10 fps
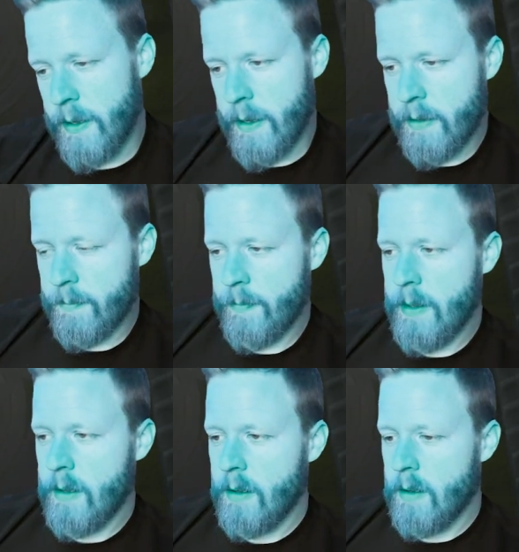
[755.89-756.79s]
a
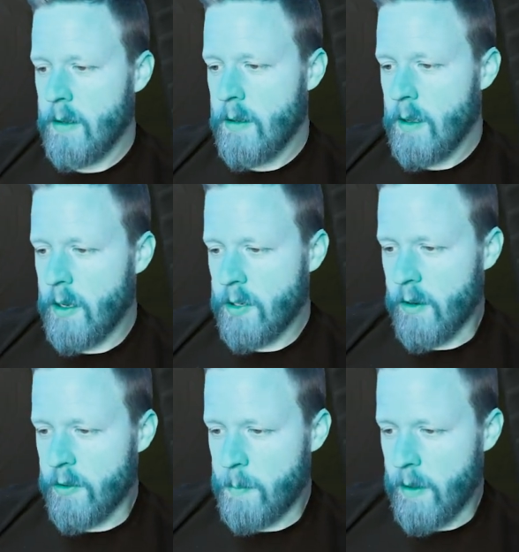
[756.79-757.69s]

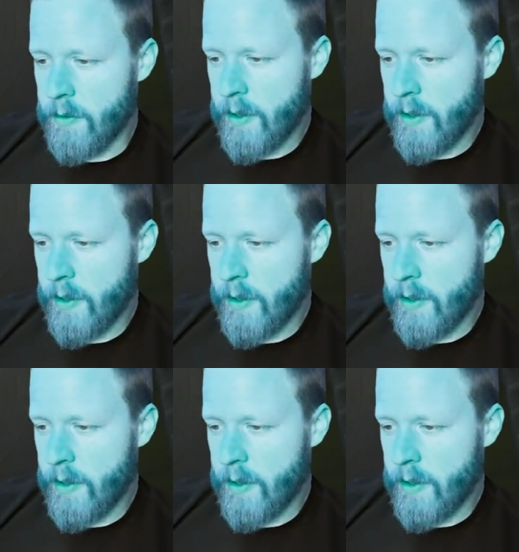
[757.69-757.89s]
ton of spells